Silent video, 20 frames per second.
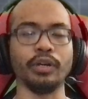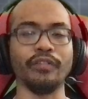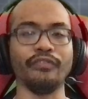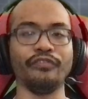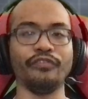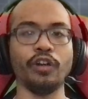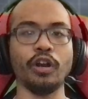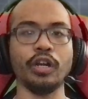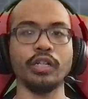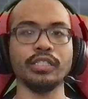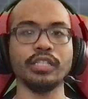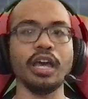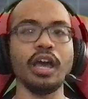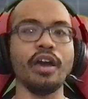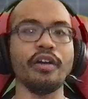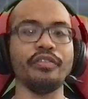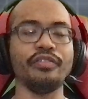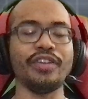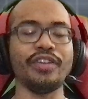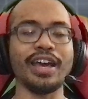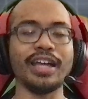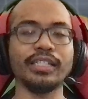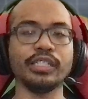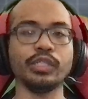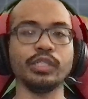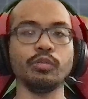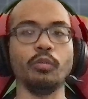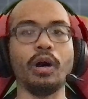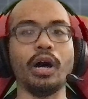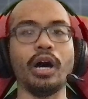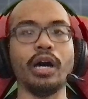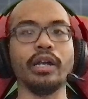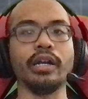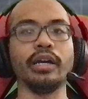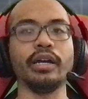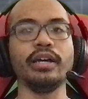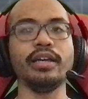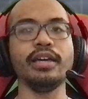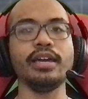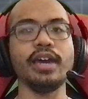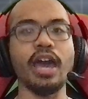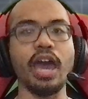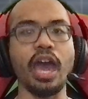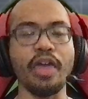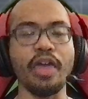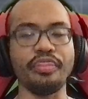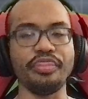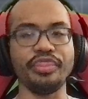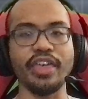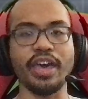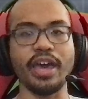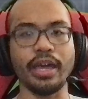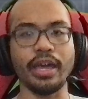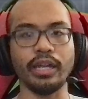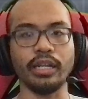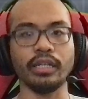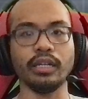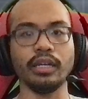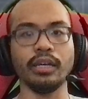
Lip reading: first, then Swanna, and then